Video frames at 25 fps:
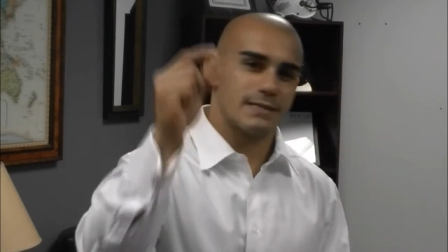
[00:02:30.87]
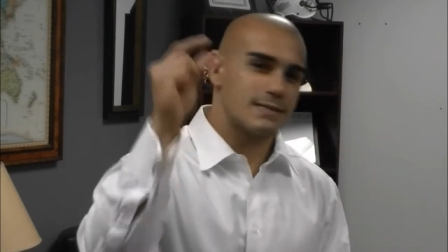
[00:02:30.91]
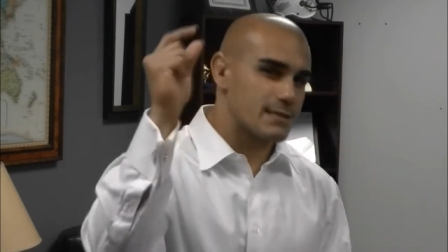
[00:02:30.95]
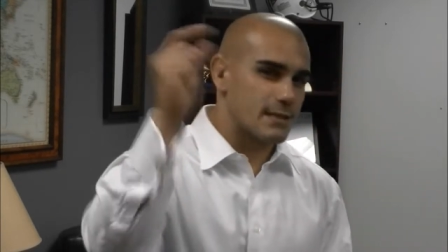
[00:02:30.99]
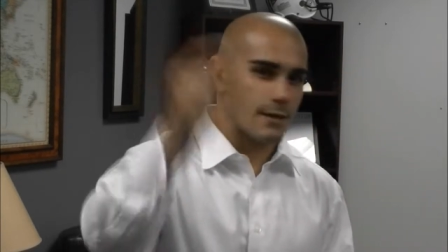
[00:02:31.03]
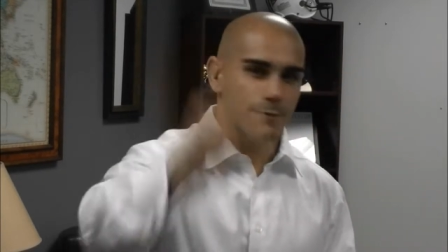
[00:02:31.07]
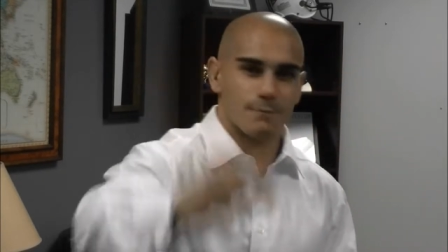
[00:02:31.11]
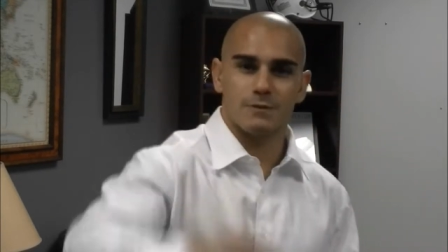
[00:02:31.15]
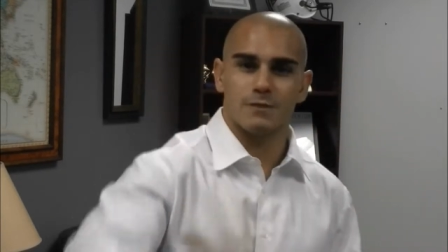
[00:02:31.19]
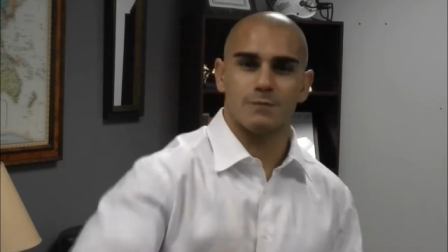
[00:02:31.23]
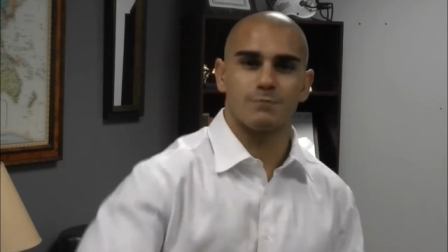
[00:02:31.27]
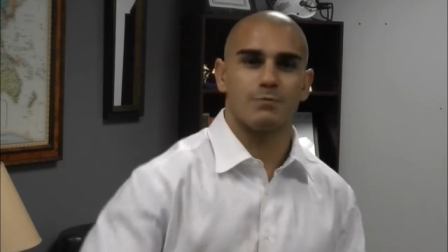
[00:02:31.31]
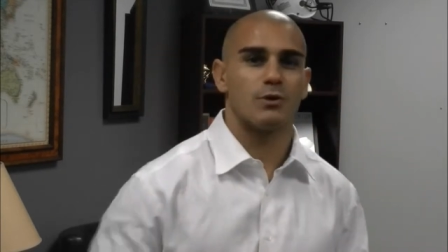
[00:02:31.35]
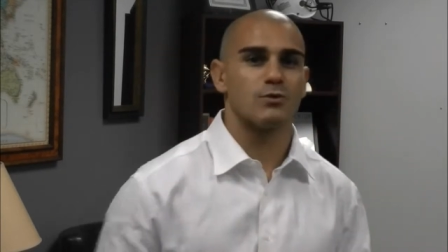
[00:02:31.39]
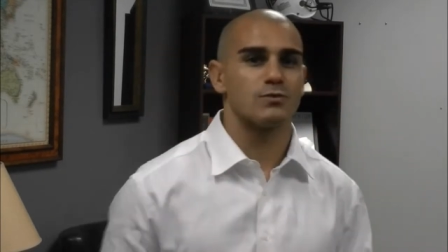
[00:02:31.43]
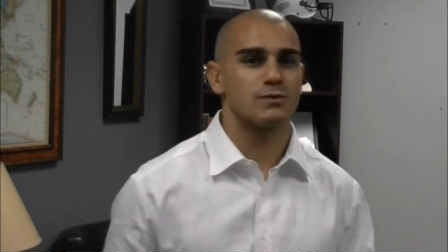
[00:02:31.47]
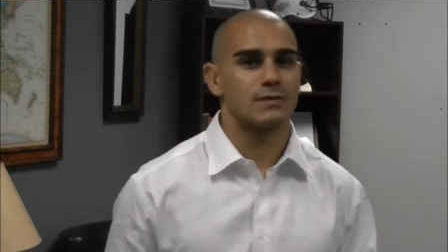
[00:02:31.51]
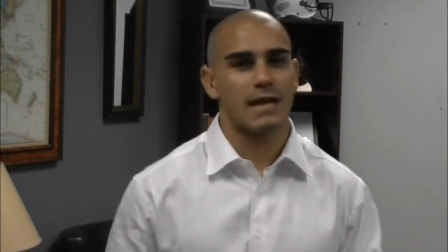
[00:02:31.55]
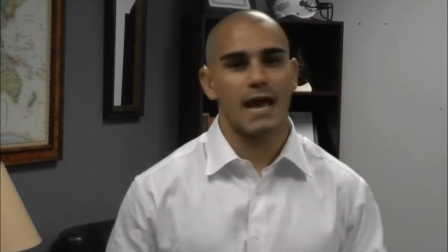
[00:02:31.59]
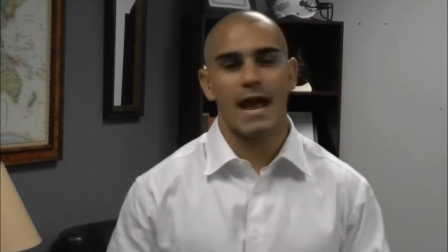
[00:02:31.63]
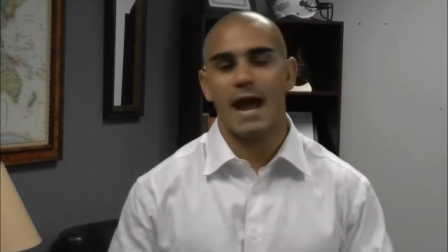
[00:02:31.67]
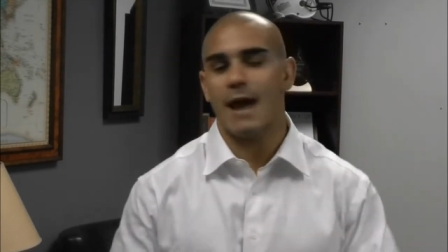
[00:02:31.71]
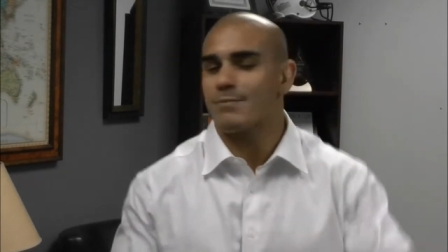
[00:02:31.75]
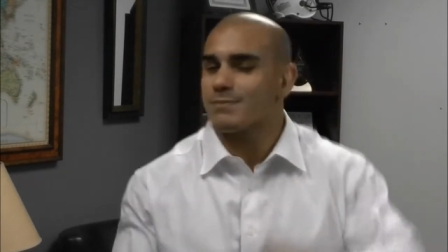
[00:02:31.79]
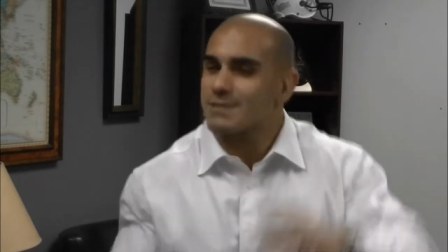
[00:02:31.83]
something's supposed
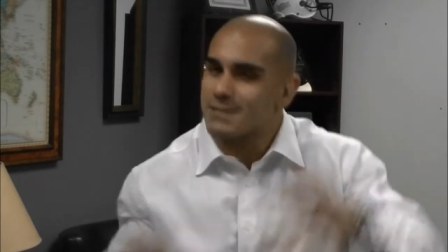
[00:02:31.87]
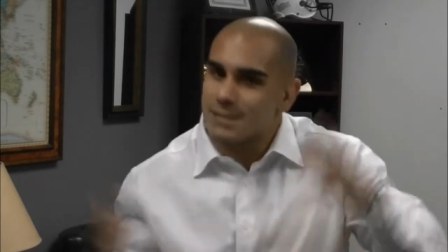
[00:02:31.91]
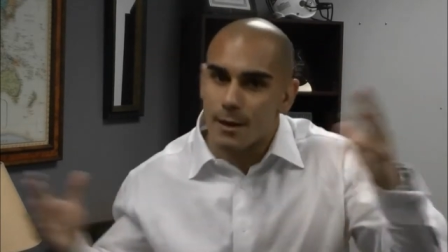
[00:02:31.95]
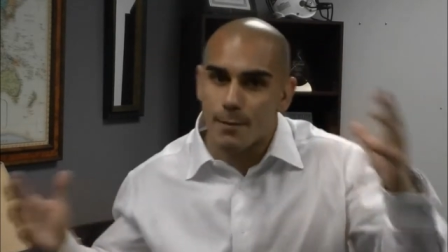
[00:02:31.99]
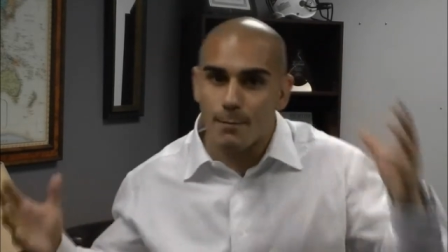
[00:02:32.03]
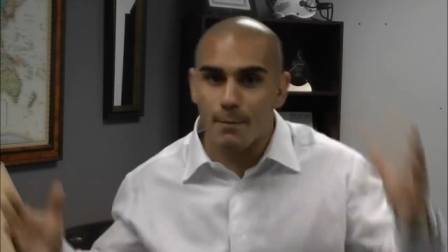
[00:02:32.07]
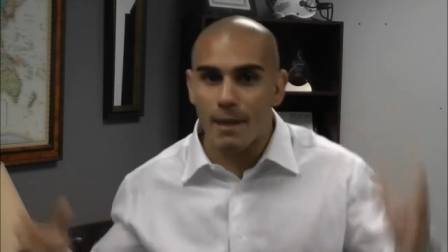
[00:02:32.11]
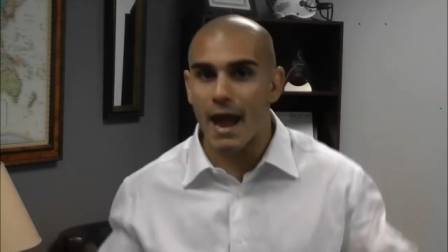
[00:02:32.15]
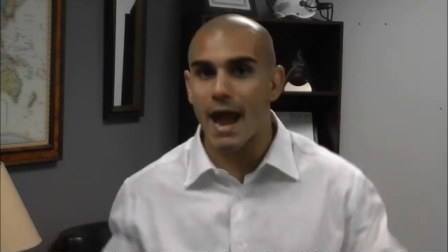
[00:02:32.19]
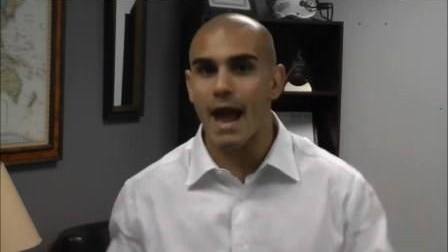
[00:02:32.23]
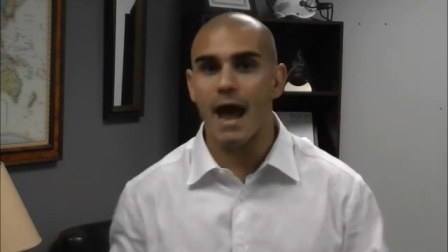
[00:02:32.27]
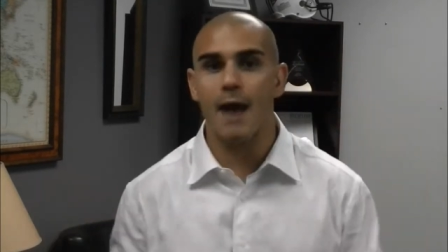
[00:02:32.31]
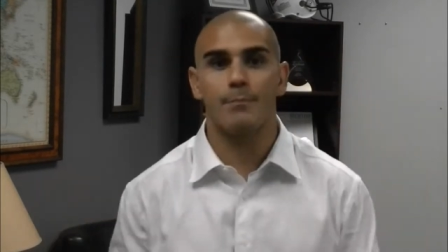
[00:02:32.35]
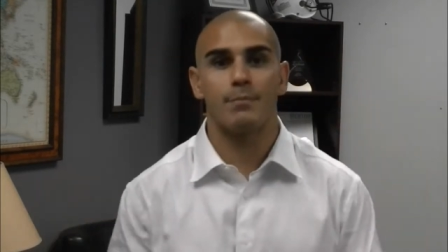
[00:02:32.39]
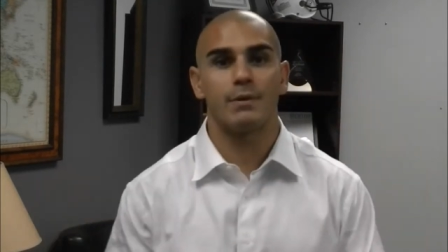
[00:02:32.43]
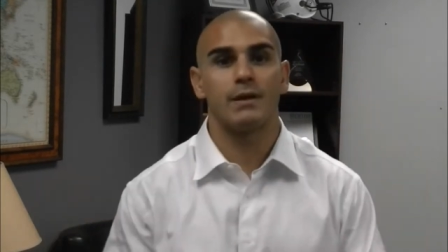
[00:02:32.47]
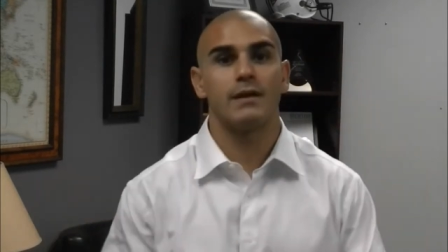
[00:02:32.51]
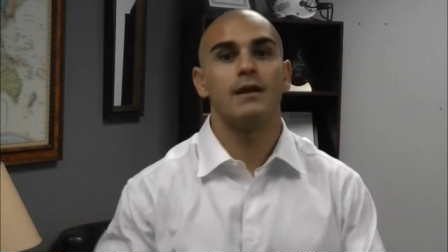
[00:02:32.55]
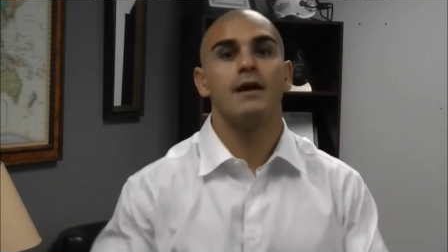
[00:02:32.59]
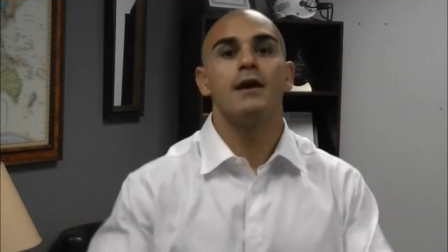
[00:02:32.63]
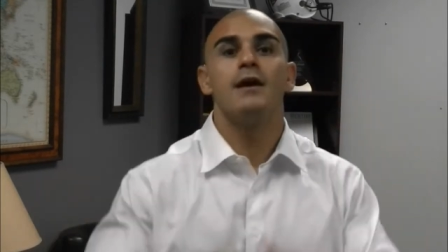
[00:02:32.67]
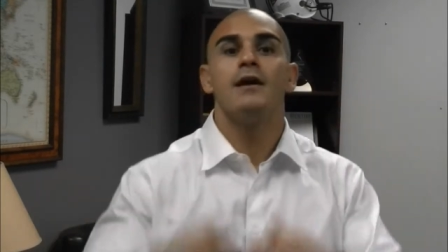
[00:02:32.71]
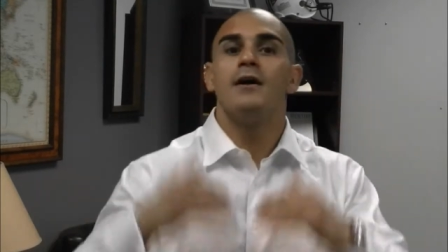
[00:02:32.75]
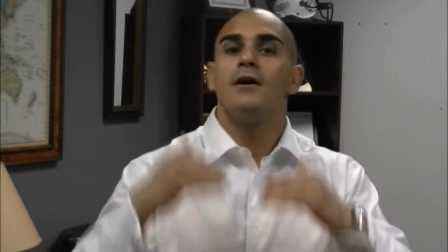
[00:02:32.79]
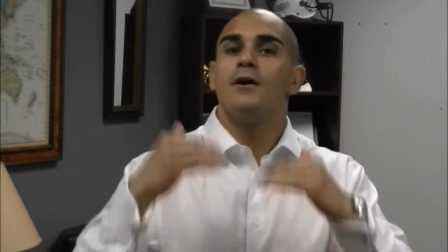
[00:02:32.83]
to happen, something happened.